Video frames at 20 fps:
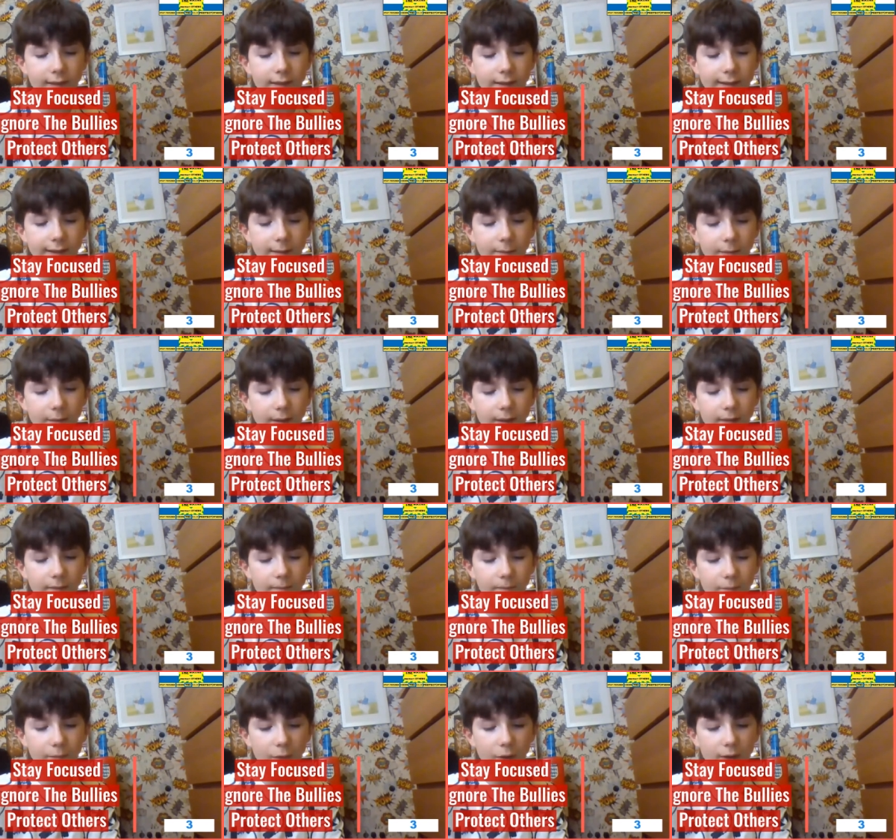Sibling
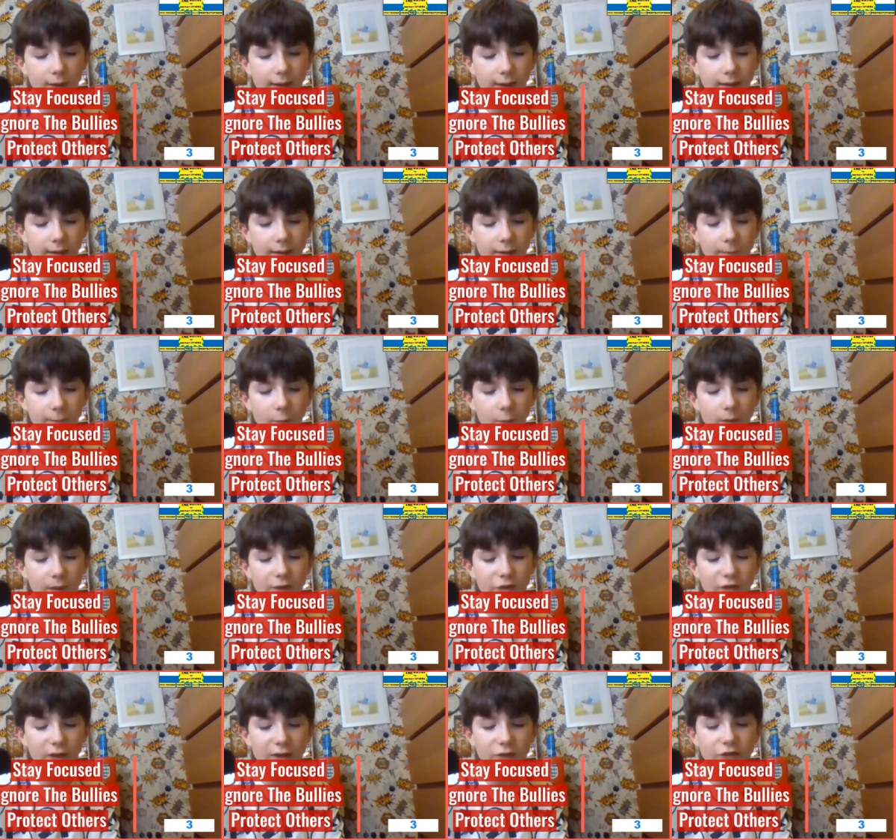bullying is
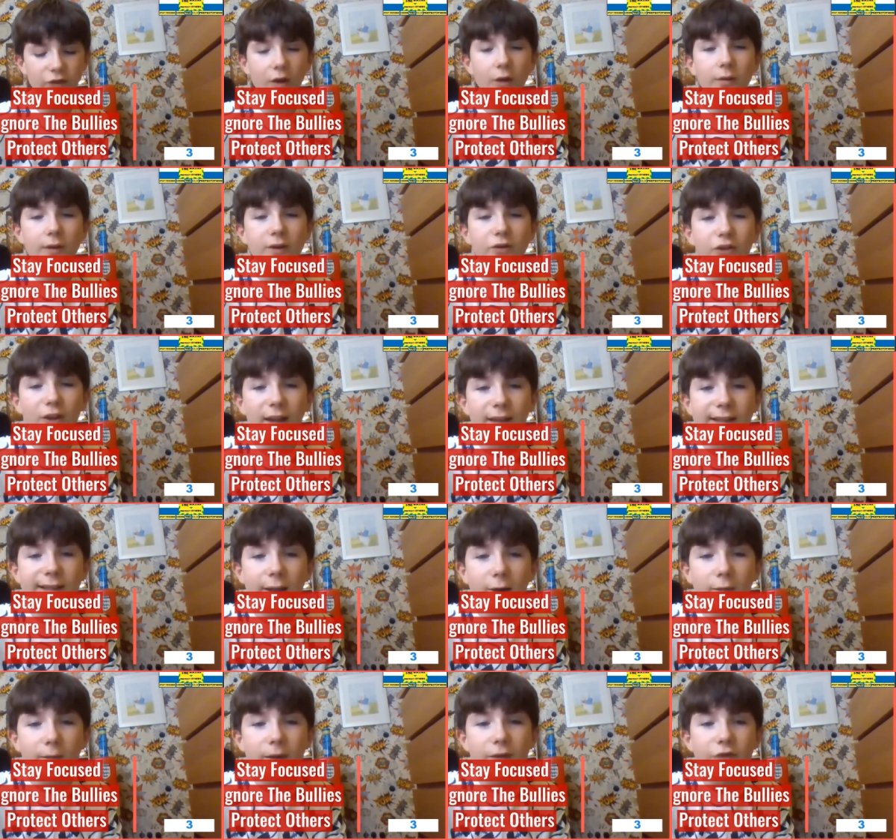foolish and childish and
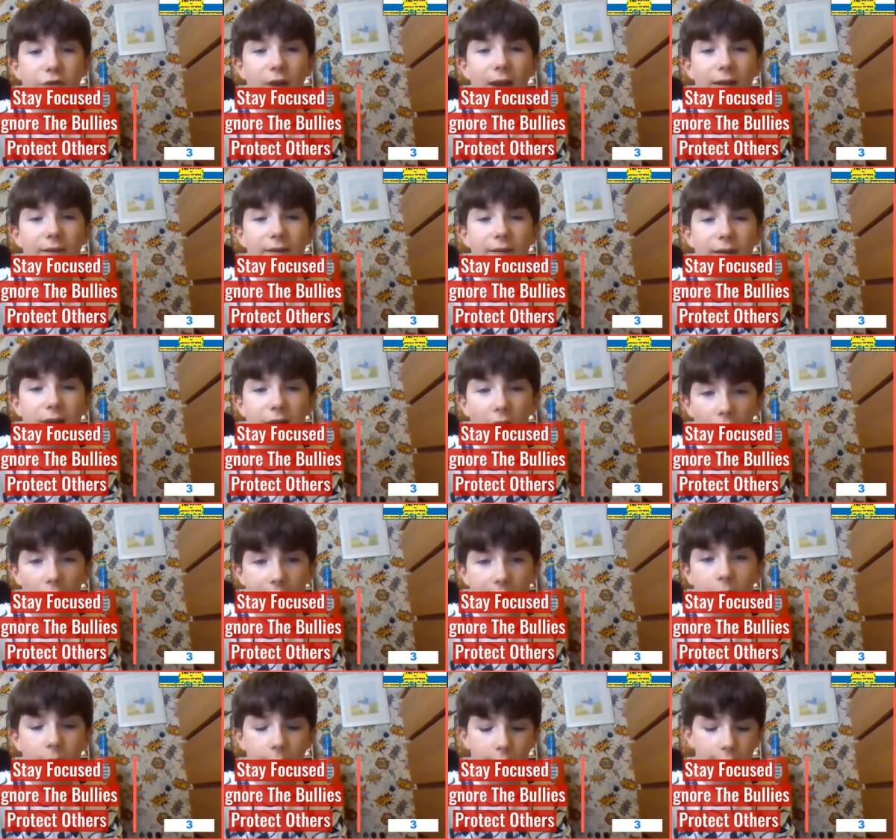selfish and
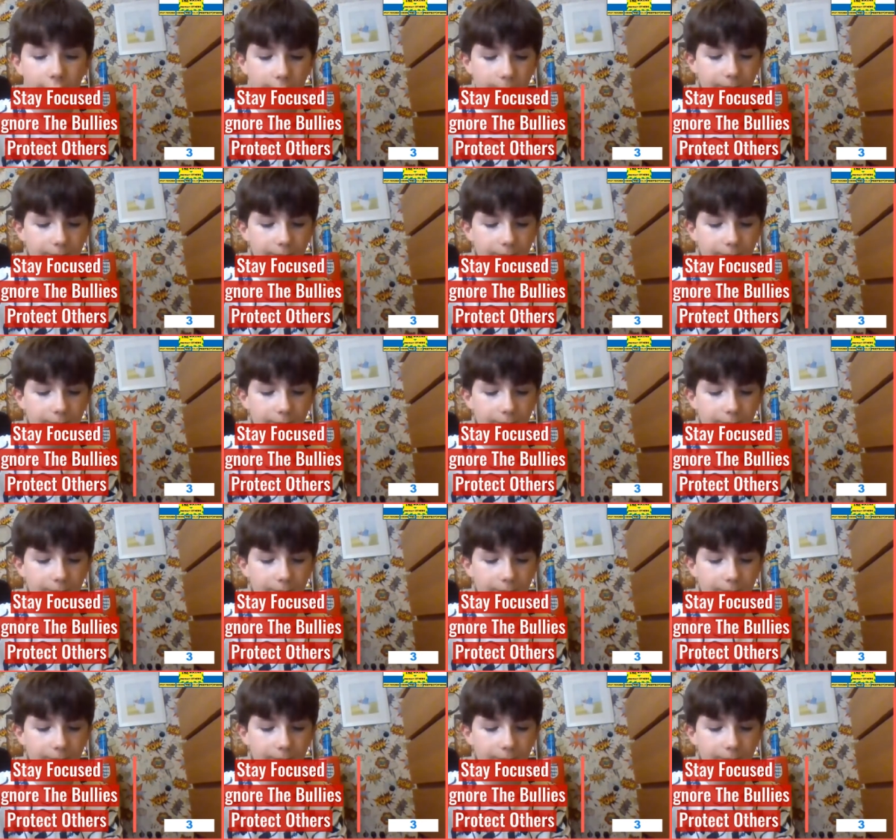entitled,